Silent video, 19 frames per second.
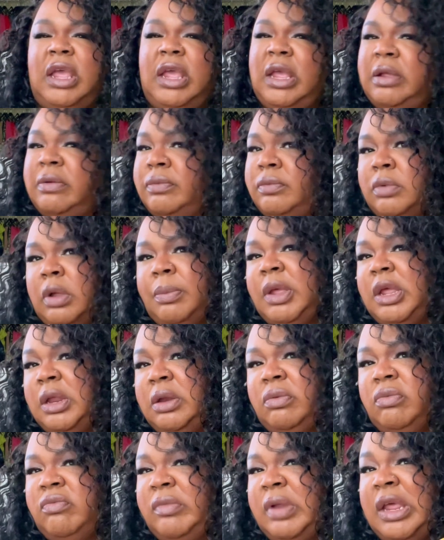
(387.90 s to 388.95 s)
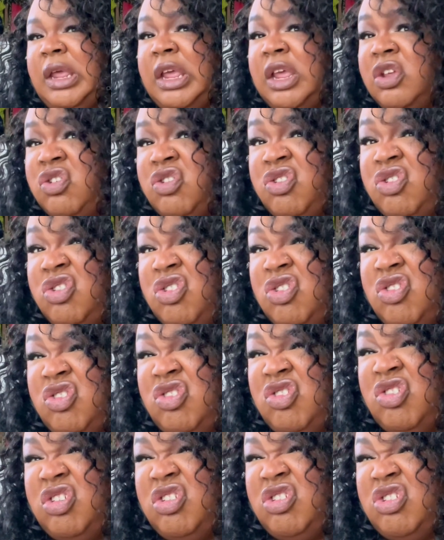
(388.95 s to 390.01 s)
I mean, ish.
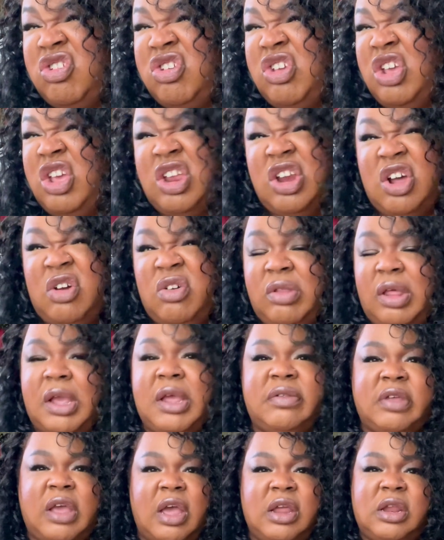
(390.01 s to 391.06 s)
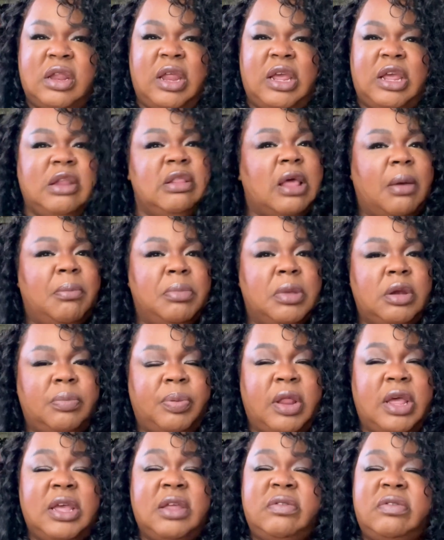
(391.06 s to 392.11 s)
Like it's kind of like in that mid
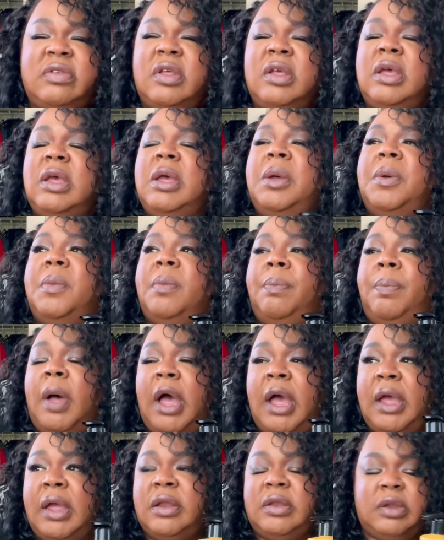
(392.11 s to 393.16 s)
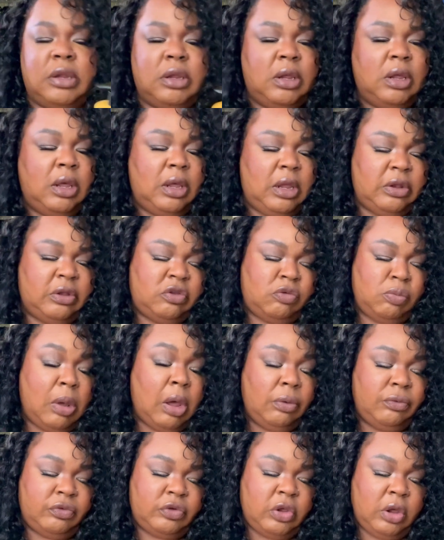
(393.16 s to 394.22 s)
place. But it
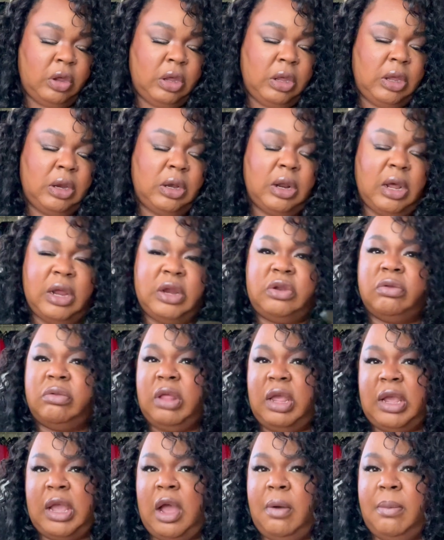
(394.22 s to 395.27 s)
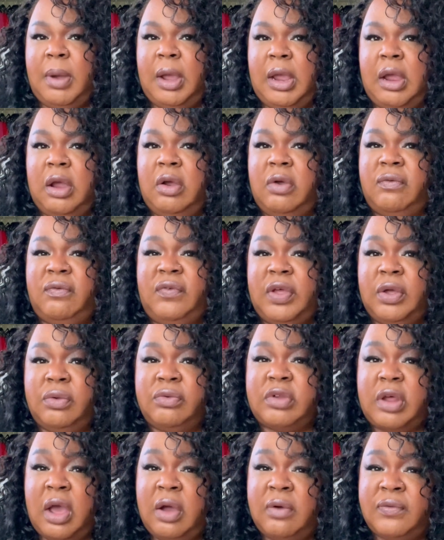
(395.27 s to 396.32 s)
smells good. I do like how my hair feels
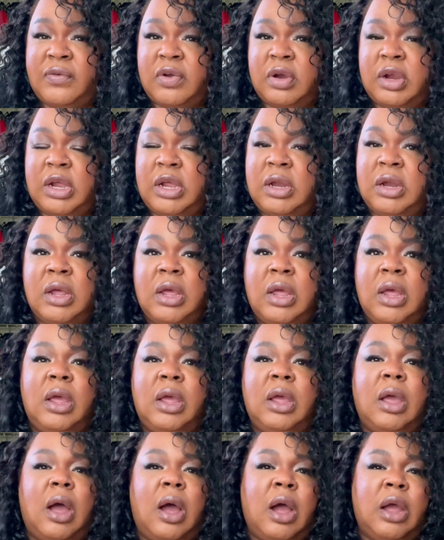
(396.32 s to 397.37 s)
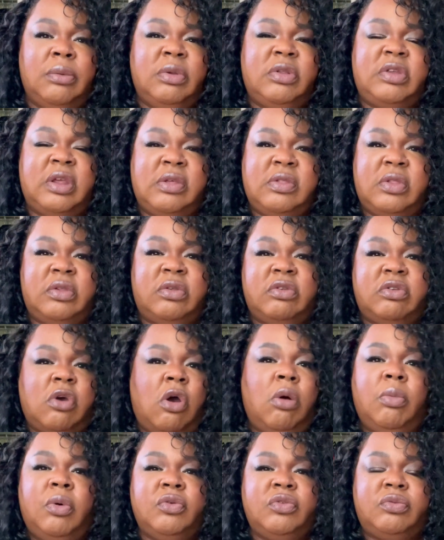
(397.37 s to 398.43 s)
after it. I would say that this is
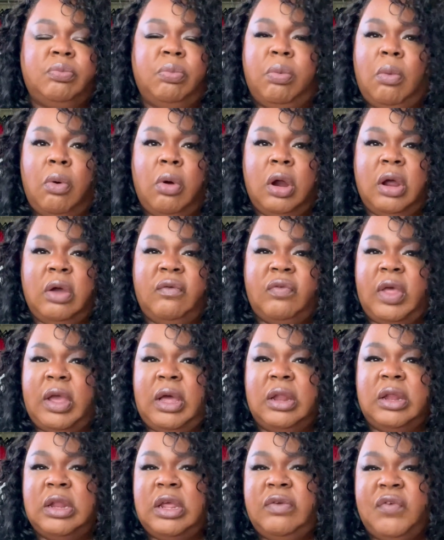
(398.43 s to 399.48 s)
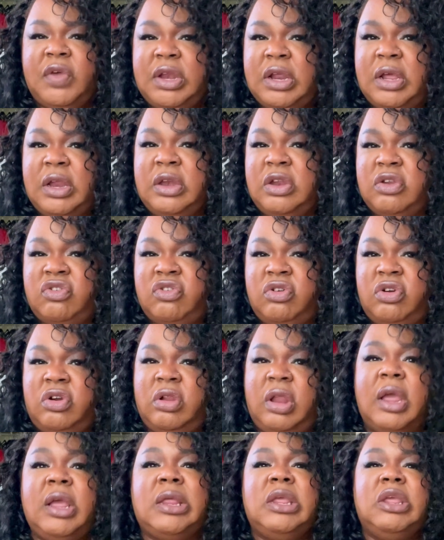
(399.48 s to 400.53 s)
almost more of like a leave-in conditioner.
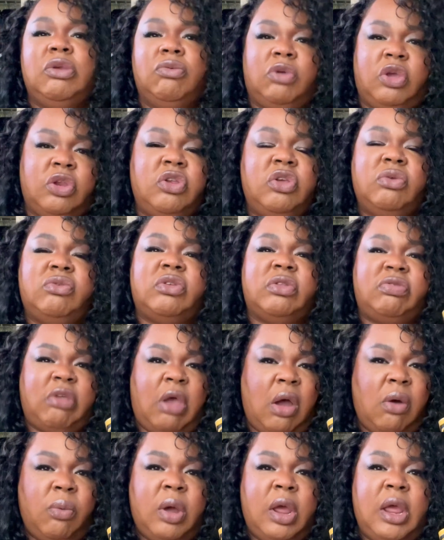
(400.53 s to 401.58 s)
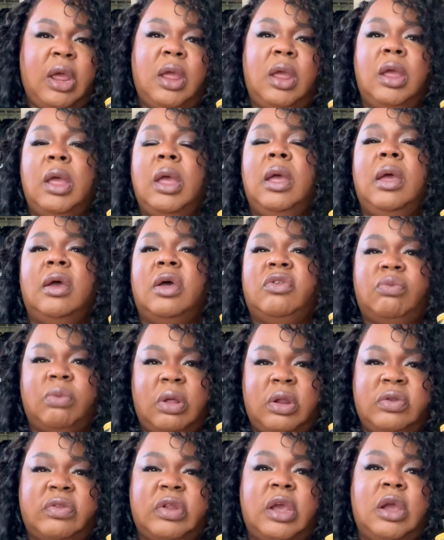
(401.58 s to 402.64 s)
Like you could use it that way as well
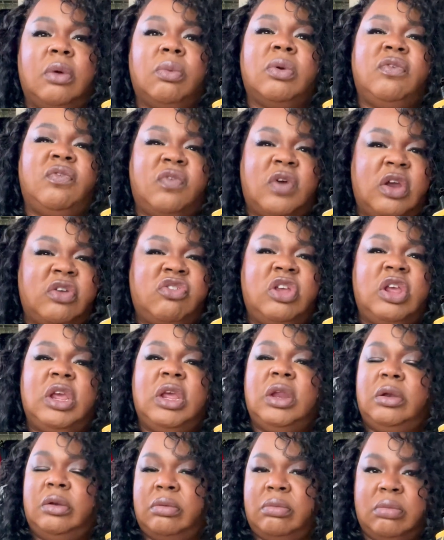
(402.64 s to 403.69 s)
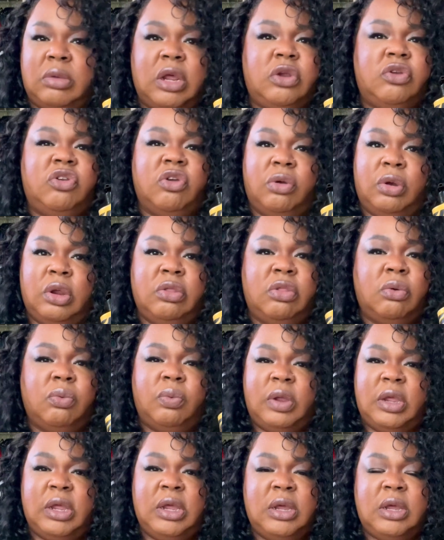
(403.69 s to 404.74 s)
as like a refreshing like during the
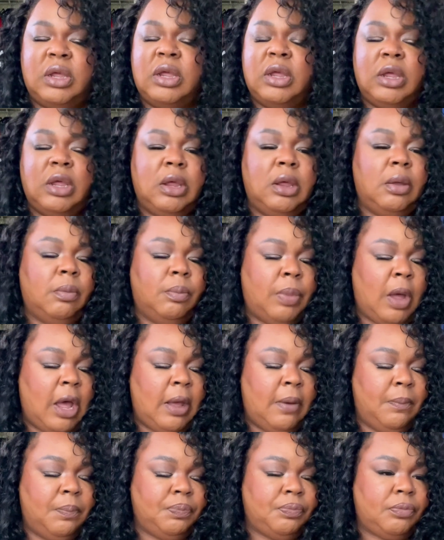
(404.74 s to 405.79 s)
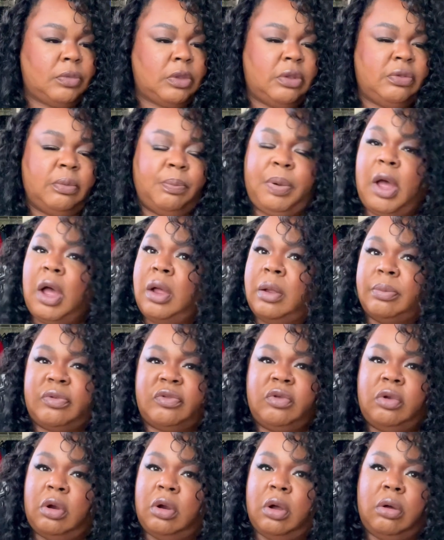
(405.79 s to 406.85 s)
week. But the pumps,
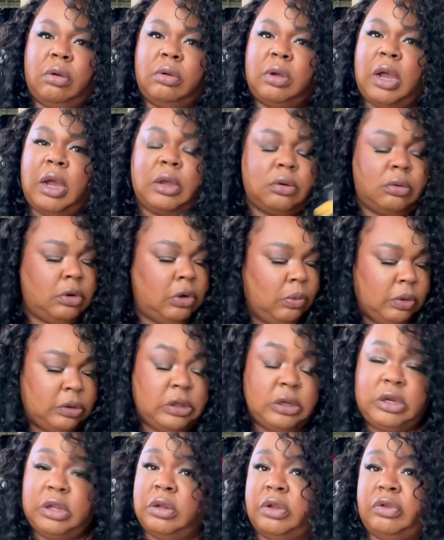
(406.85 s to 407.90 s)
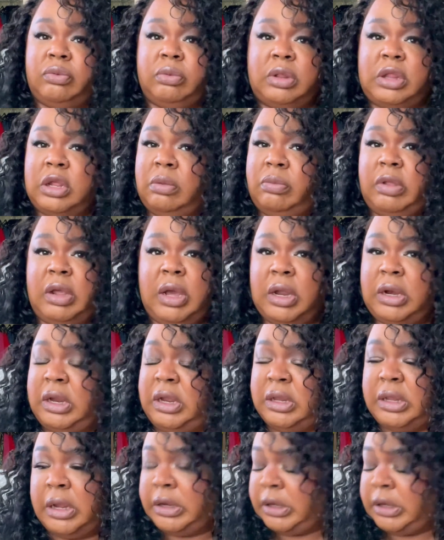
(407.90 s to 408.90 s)
girl, I don't know what the deal is with them. They got to get that